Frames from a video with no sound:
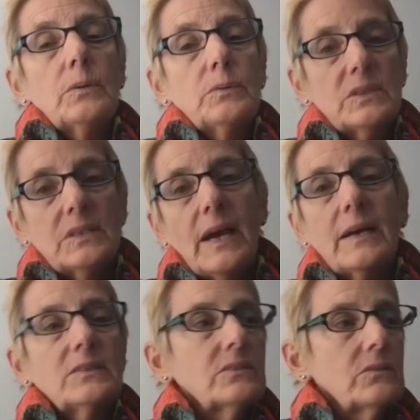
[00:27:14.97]
there was a
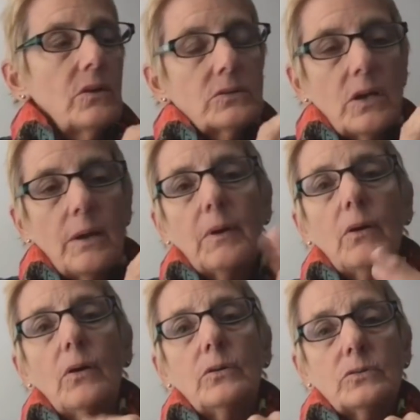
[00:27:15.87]
test a long time
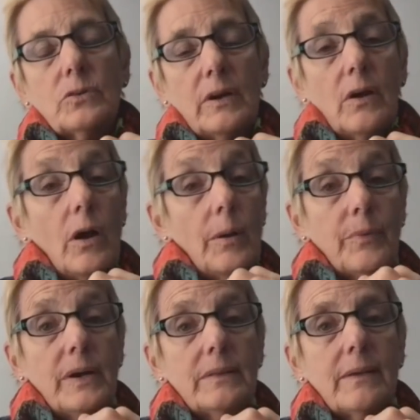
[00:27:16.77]
ago to try to
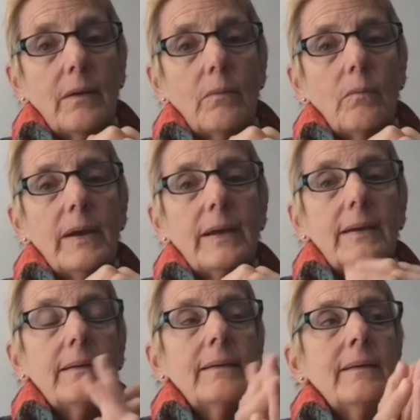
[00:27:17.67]
operate it that
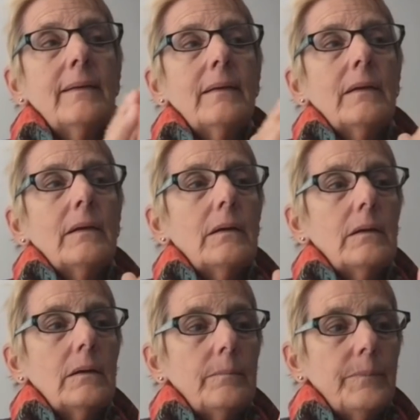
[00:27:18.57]
way
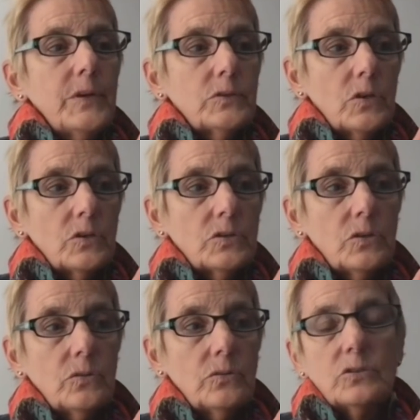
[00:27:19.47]
um, there's
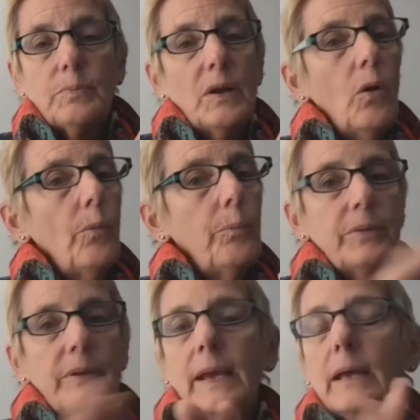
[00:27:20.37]
also there's been a whole
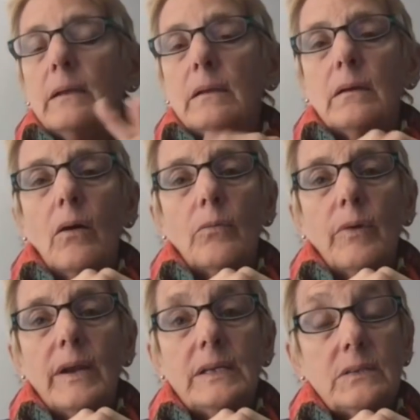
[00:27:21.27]
plan
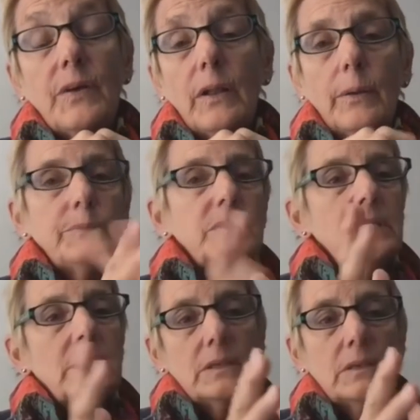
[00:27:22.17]
already developed
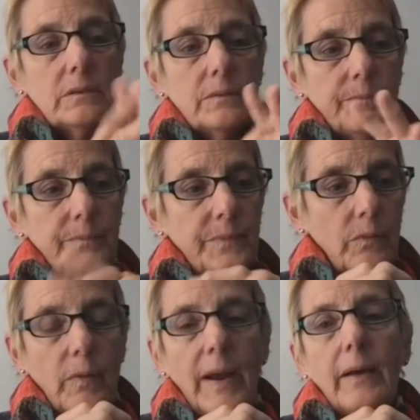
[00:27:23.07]
in the
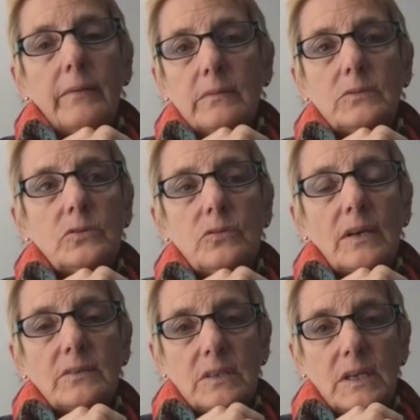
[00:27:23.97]
around
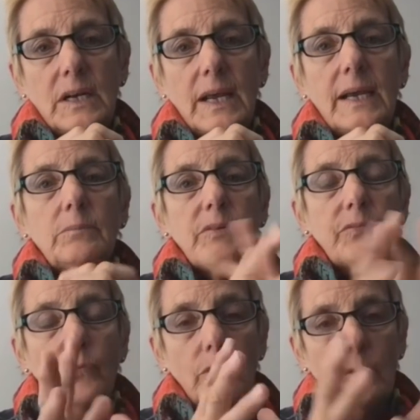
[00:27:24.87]
2008
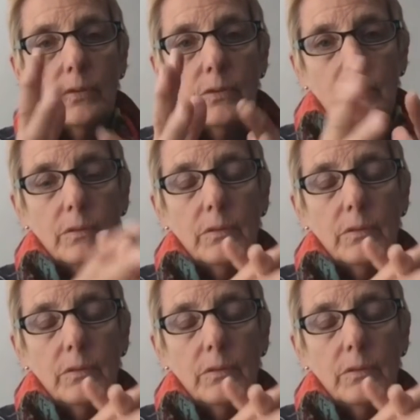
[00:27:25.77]
before